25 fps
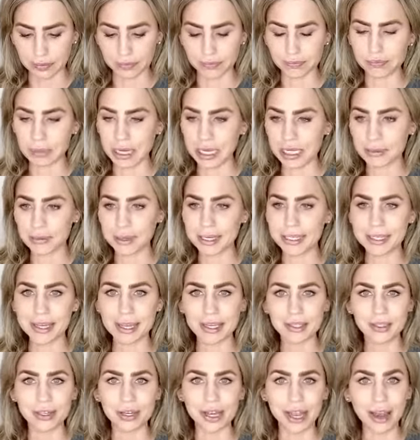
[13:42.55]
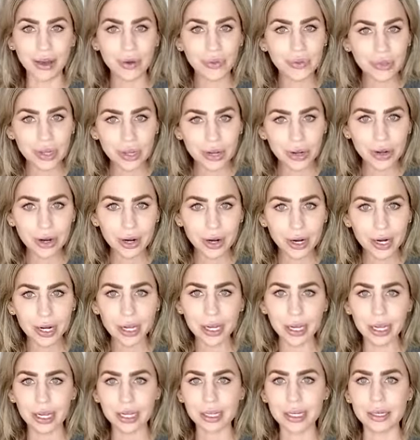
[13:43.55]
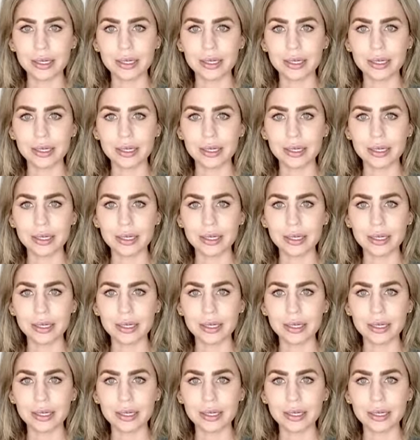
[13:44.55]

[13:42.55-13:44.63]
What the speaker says: makes my skin look healthier, and